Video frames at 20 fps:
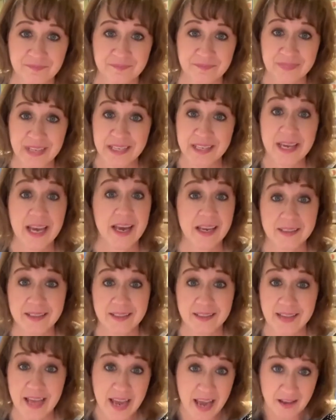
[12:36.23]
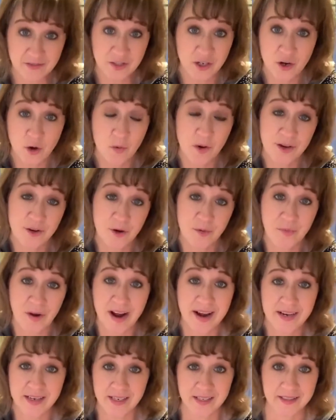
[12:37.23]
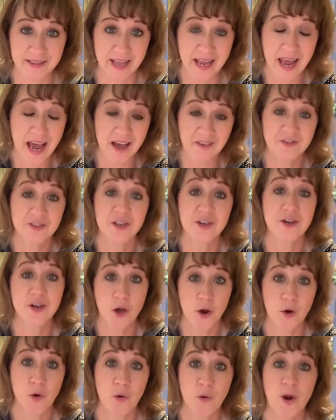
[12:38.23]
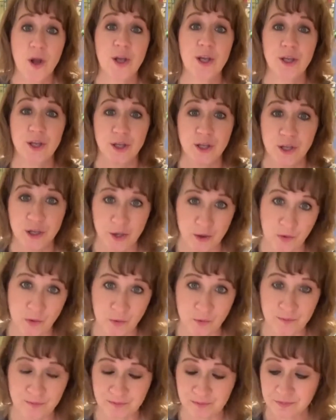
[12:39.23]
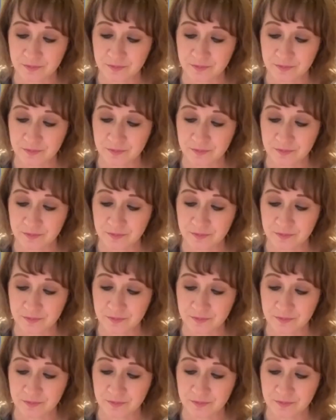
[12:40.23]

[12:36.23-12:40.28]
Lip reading: Yes, they have to know what your brand is. They have to know you.